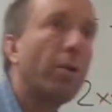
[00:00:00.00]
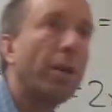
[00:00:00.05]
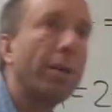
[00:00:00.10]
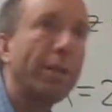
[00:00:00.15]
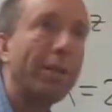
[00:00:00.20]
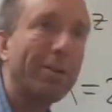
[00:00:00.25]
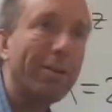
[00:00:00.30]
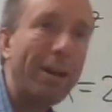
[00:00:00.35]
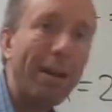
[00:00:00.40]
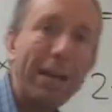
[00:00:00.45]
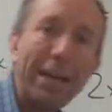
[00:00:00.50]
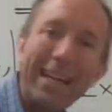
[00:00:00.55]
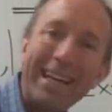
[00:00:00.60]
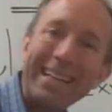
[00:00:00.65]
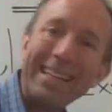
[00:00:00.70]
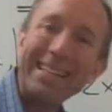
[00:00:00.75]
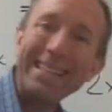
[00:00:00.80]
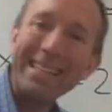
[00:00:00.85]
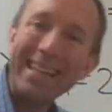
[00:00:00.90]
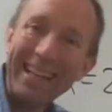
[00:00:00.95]
on the
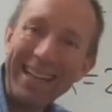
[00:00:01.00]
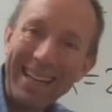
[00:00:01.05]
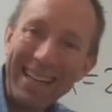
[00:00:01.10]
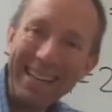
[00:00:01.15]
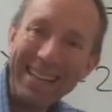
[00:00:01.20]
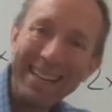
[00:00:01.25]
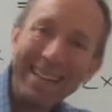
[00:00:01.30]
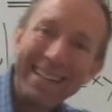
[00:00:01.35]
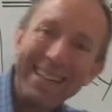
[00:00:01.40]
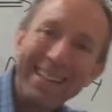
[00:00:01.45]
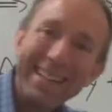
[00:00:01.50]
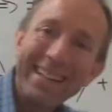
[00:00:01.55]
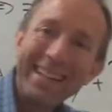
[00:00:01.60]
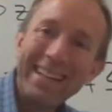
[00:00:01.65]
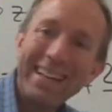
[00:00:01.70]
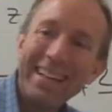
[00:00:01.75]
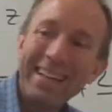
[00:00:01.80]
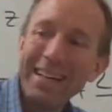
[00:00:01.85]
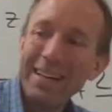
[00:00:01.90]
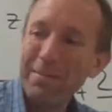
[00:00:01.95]
right-hand side.
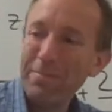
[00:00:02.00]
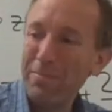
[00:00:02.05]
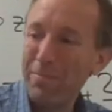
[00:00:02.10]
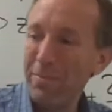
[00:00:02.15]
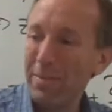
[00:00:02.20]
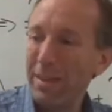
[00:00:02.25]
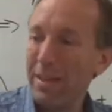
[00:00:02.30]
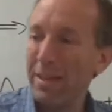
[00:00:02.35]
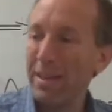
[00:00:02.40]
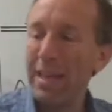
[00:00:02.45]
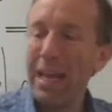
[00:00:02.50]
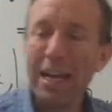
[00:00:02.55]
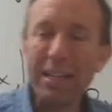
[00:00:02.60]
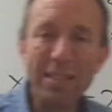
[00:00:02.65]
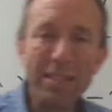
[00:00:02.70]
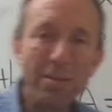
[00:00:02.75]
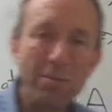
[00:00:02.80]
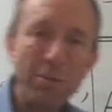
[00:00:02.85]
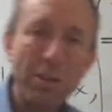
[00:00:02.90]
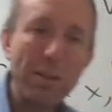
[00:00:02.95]
Um,
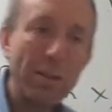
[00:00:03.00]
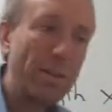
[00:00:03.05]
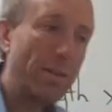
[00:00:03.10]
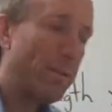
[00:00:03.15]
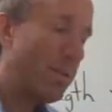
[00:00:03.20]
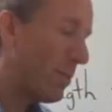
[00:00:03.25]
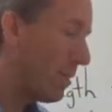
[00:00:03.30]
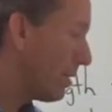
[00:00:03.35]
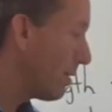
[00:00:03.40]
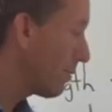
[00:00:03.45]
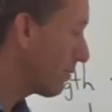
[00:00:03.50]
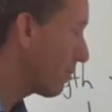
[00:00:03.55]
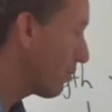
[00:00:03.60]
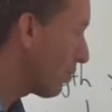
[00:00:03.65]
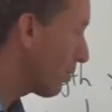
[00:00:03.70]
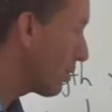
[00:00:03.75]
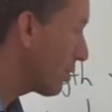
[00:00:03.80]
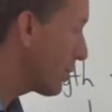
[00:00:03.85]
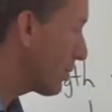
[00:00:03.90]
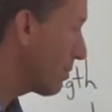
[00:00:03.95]
that's, of
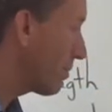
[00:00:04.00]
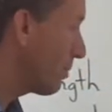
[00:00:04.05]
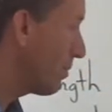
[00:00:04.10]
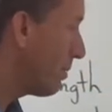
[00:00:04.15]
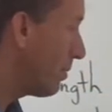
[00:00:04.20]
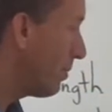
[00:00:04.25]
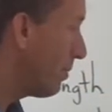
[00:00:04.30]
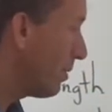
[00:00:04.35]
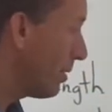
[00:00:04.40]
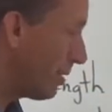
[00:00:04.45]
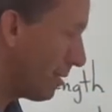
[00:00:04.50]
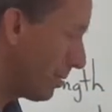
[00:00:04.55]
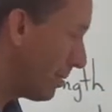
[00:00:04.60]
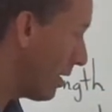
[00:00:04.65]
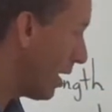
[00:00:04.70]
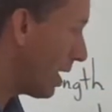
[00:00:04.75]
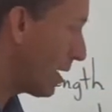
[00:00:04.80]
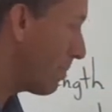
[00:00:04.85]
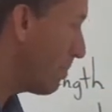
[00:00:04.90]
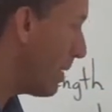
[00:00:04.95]
course,
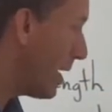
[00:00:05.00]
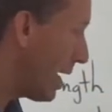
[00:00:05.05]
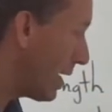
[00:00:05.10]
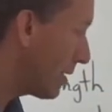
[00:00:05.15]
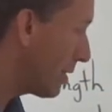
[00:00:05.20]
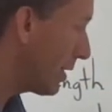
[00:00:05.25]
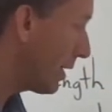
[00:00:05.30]
not a bad